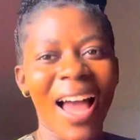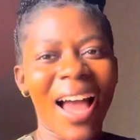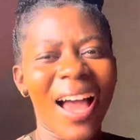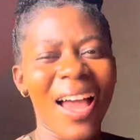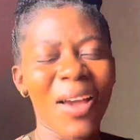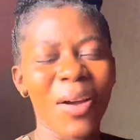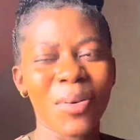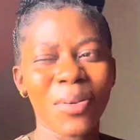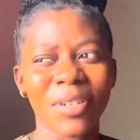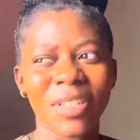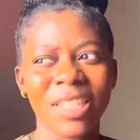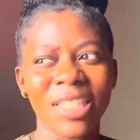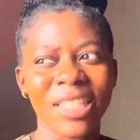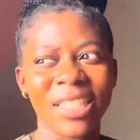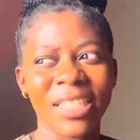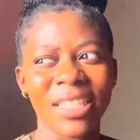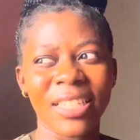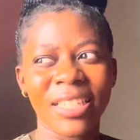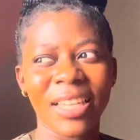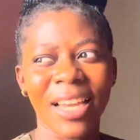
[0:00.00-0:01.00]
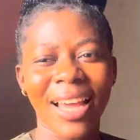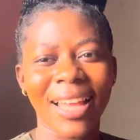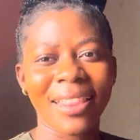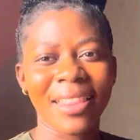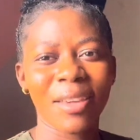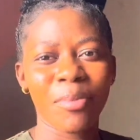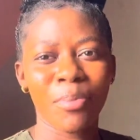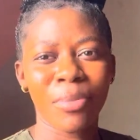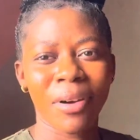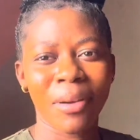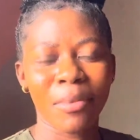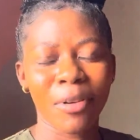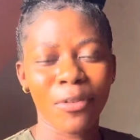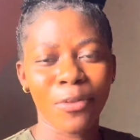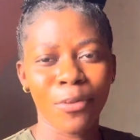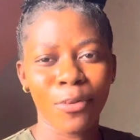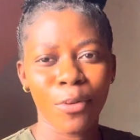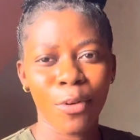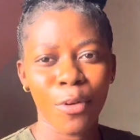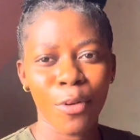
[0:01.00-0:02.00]
i was in i think primary
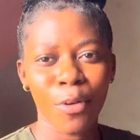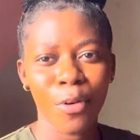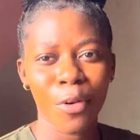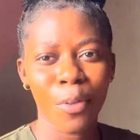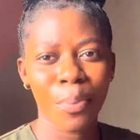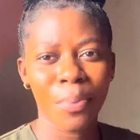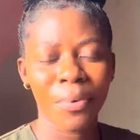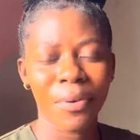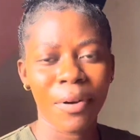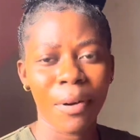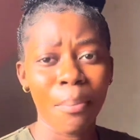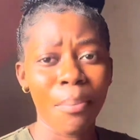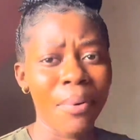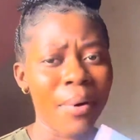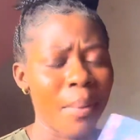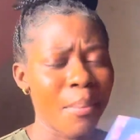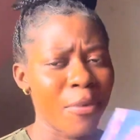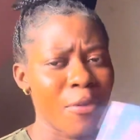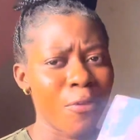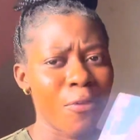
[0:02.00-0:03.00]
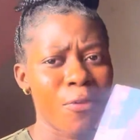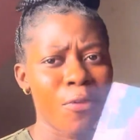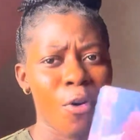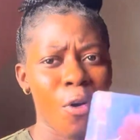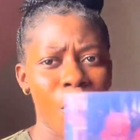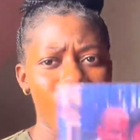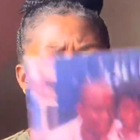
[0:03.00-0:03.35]
four or pr primary four